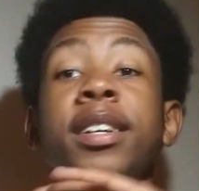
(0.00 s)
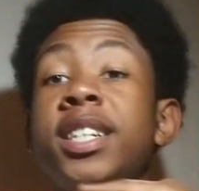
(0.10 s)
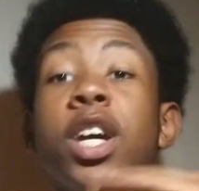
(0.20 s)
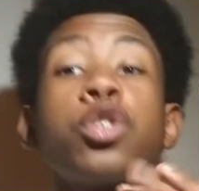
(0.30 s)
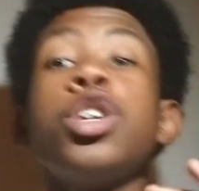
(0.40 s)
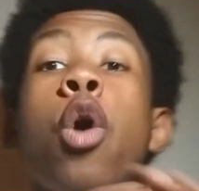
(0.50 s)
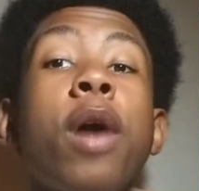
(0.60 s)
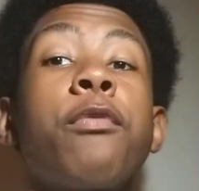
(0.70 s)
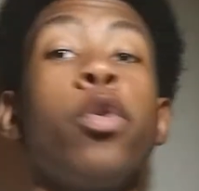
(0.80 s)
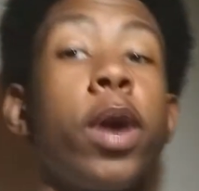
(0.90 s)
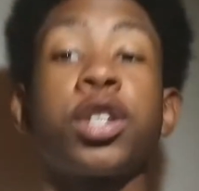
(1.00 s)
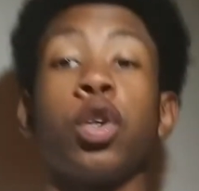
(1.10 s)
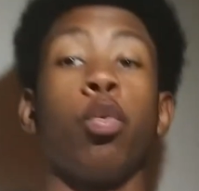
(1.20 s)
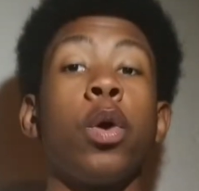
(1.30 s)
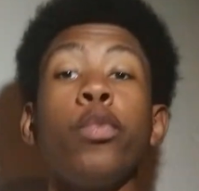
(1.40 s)
Still snow everywhere.
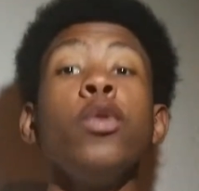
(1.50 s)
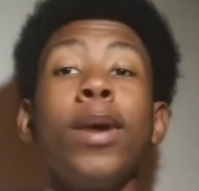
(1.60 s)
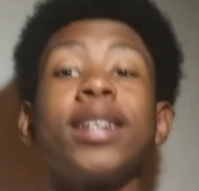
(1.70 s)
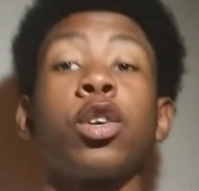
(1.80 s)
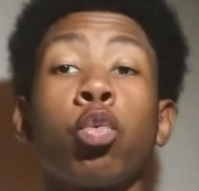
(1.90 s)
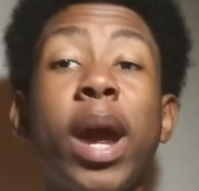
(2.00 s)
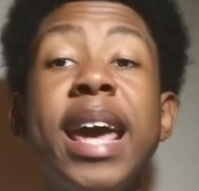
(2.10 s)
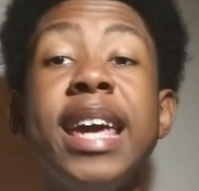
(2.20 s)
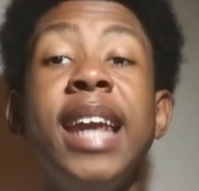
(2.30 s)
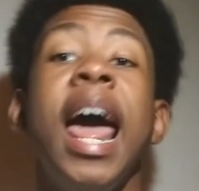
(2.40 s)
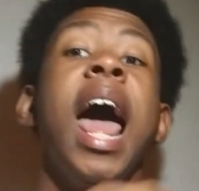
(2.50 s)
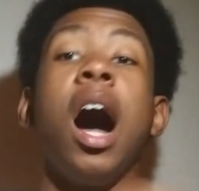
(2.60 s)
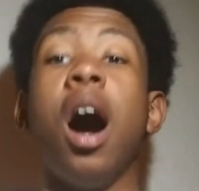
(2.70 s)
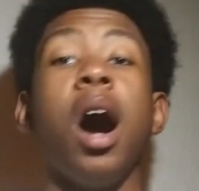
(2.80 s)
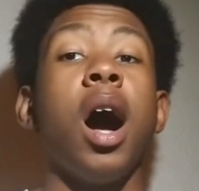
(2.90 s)
So when we went to raid
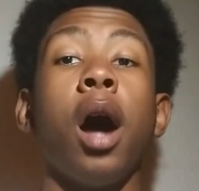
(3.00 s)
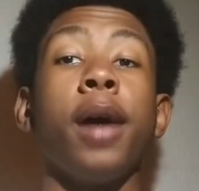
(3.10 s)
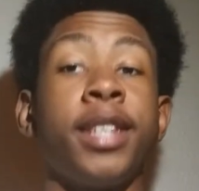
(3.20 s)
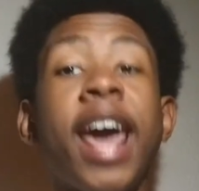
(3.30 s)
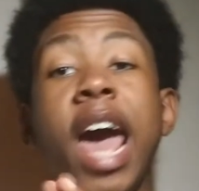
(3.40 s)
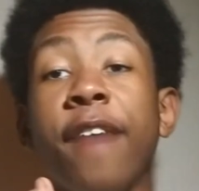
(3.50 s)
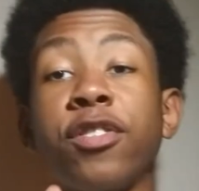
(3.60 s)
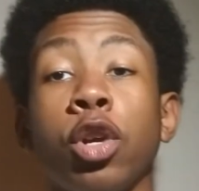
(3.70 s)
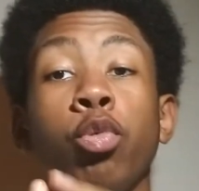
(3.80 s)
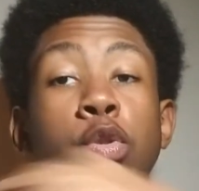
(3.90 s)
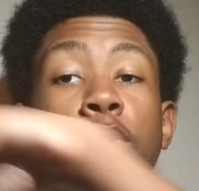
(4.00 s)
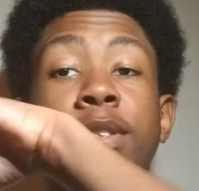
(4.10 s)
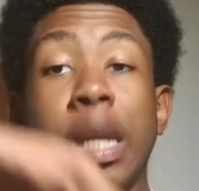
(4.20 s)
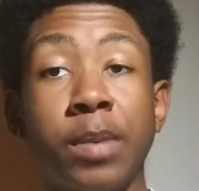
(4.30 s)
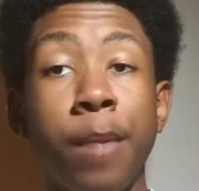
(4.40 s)
a day after, which
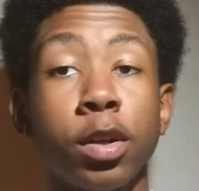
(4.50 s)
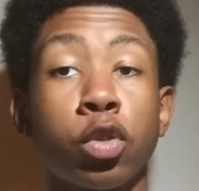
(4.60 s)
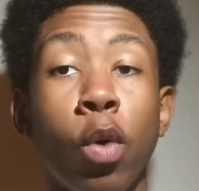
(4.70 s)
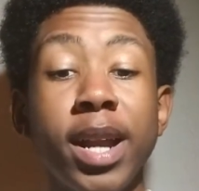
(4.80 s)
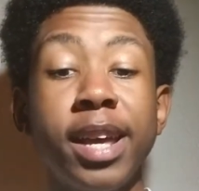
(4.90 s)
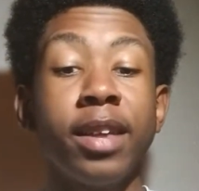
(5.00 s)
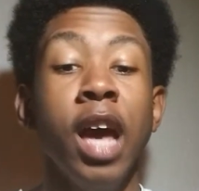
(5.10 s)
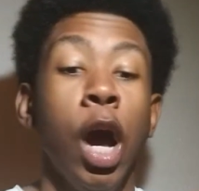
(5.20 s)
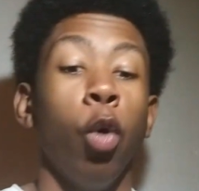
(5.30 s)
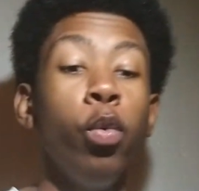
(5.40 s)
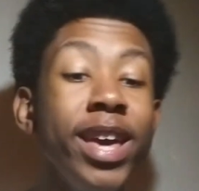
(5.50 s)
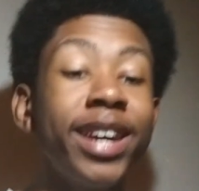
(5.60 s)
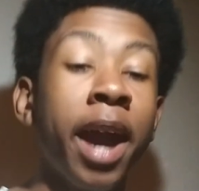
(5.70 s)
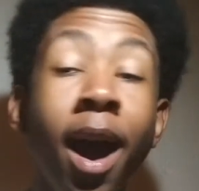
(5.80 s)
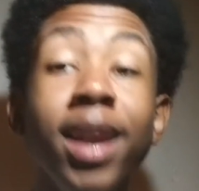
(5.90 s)
was September 20th,
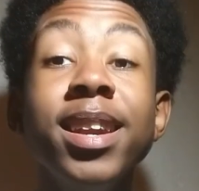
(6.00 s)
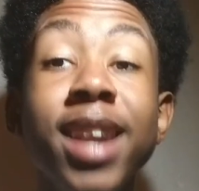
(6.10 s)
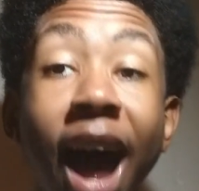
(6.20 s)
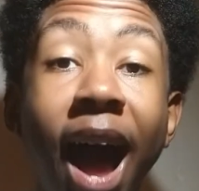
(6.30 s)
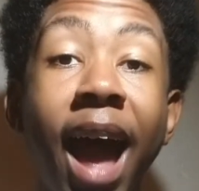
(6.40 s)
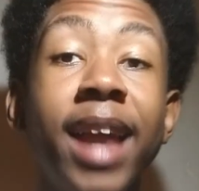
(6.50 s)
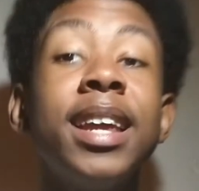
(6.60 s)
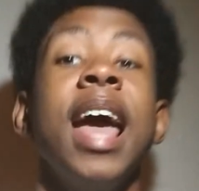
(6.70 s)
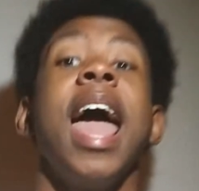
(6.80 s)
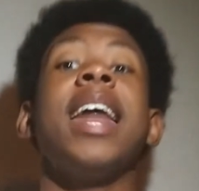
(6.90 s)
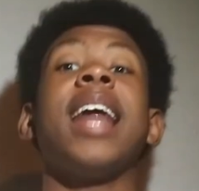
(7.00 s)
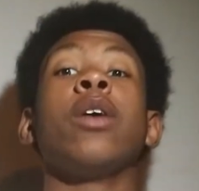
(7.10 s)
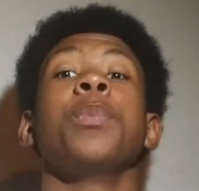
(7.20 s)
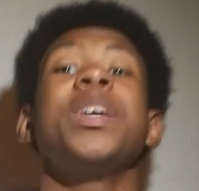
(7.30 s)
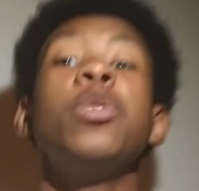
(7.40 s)
we could not, and
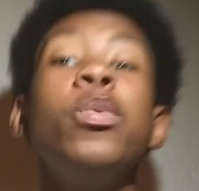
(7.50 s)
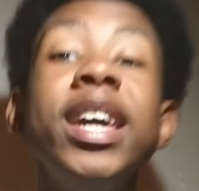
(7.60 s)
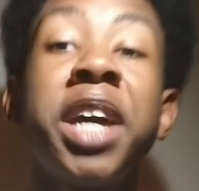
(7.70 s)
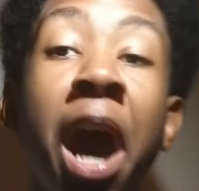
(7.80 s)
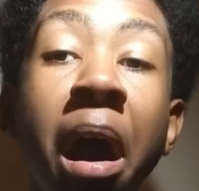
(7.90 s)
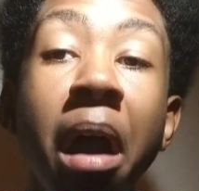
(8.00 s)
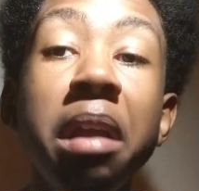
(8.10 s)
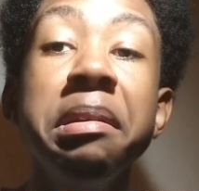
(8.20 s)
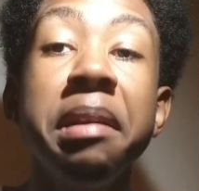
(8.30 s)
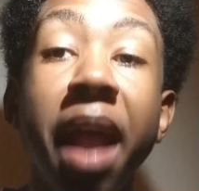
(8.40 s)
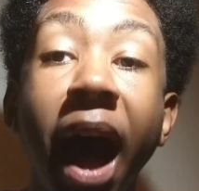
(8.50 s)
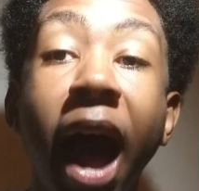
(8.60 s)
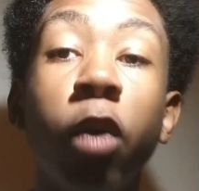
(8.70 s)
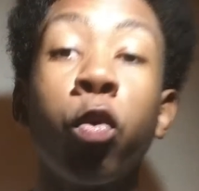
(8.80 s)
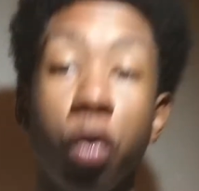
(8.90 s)
I repeat, we could
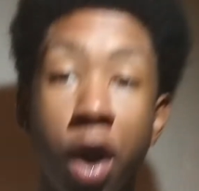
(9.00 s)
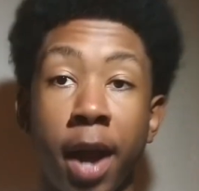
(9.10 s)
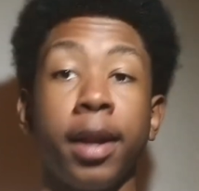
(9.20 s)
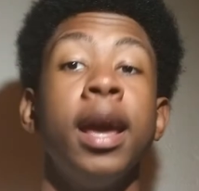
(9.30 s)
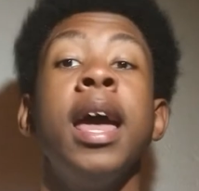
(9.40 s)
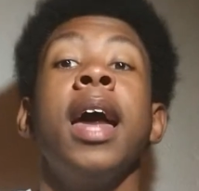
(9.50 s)
not run.